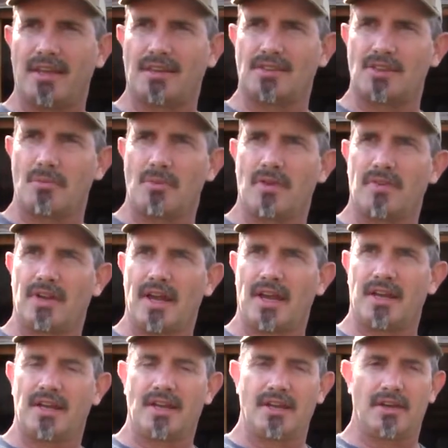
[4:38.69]
some of it
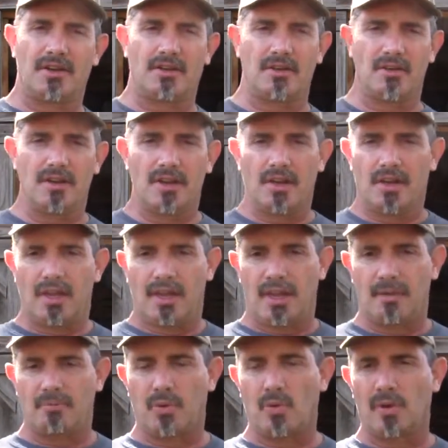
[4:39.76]
out of here
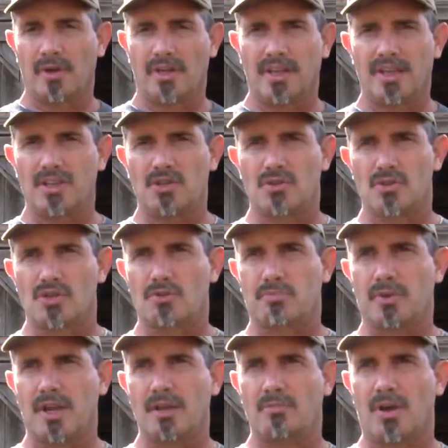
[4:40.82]
and pouring it into a
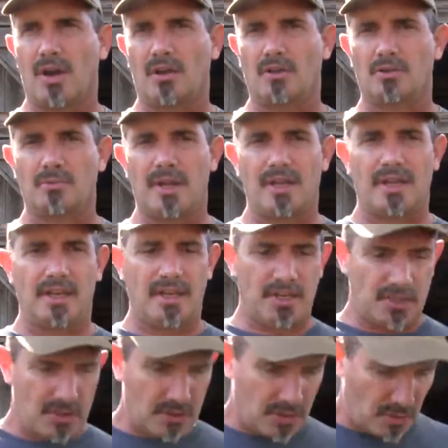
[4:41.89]
spray bottle to make it
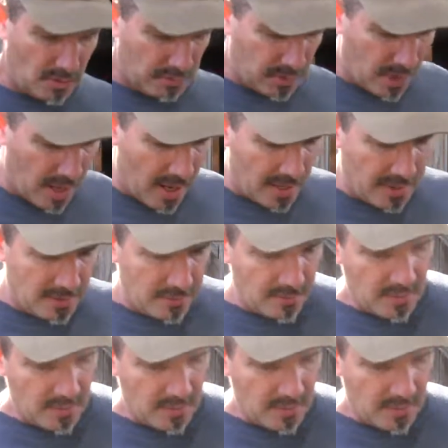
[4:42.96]
easier to apply.